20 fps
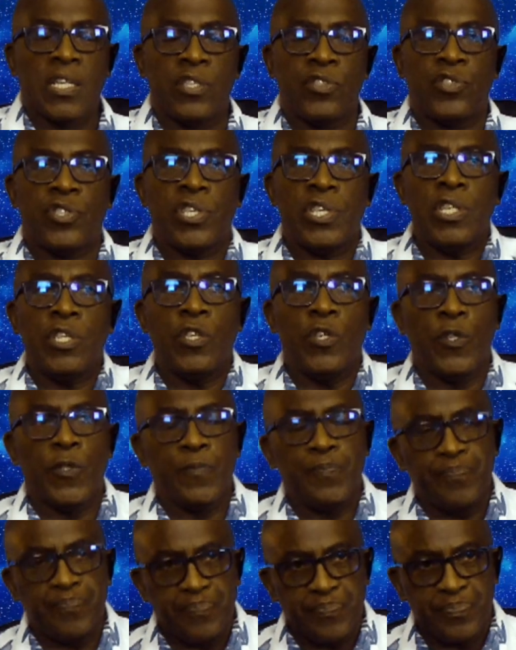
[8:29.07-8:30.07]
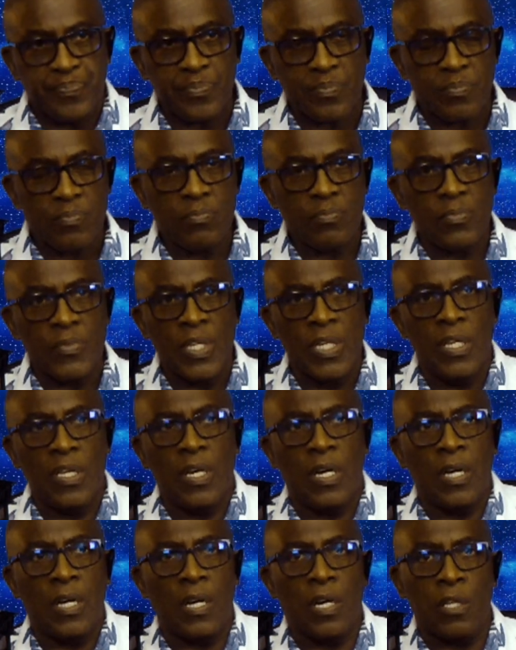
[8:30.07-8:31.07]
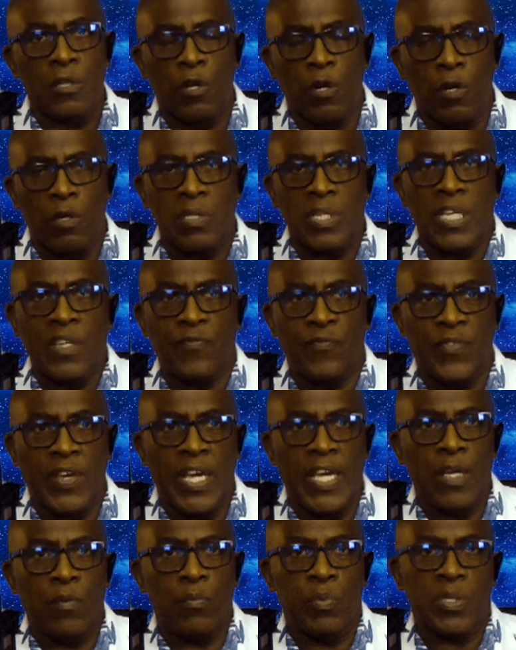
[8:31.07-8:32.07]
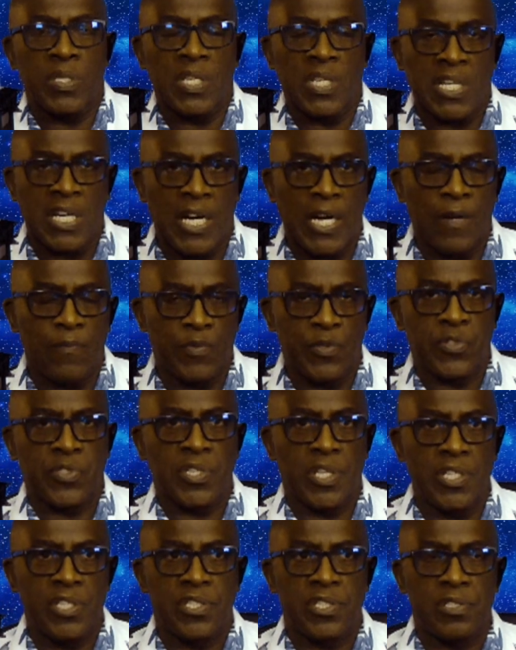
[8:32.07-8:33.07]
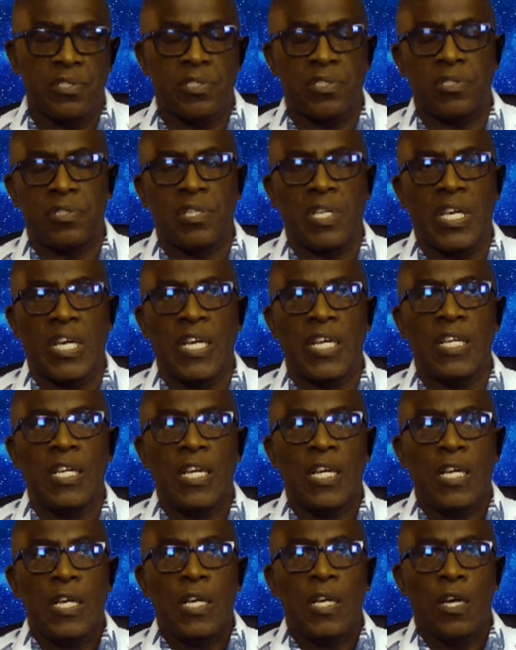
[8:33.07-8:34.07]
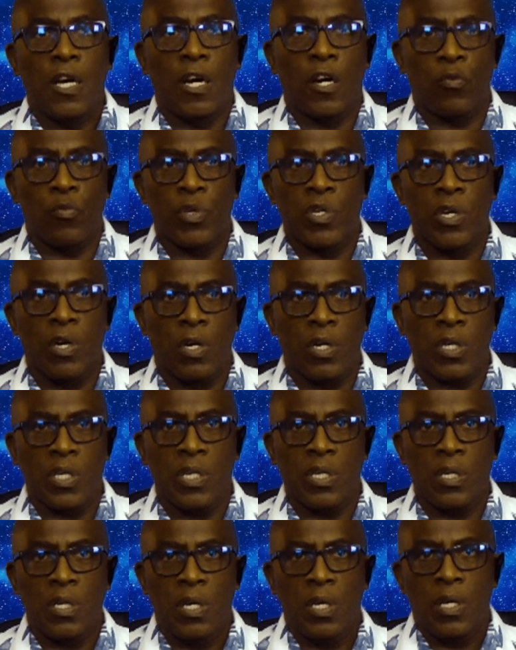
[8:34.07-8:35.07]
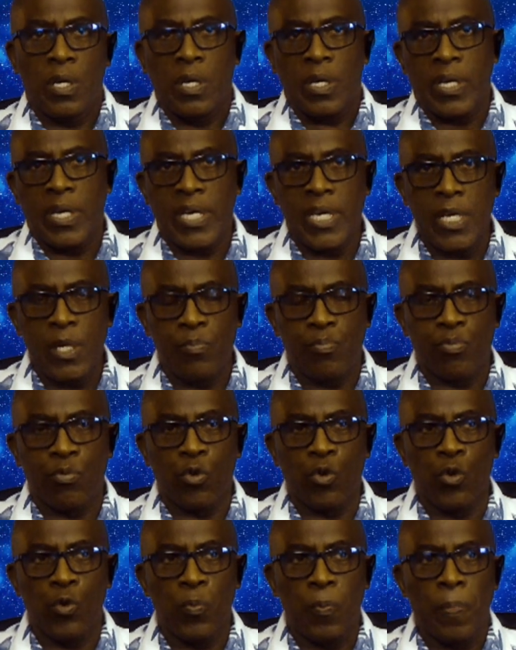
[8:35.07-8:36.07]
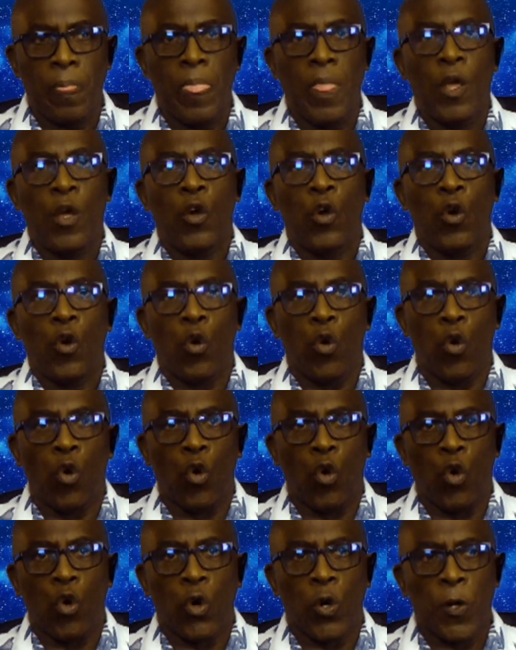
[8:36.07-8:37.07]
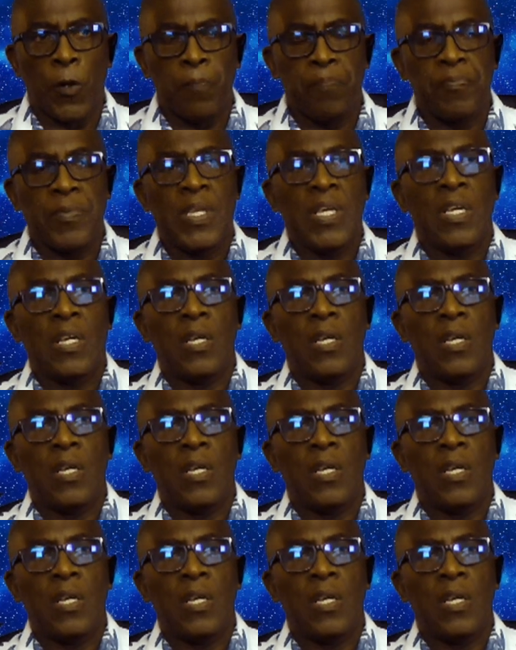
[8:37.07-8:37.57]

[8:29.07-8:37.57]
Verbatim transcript: continue along that vein with the conversation today regarding Hebrew or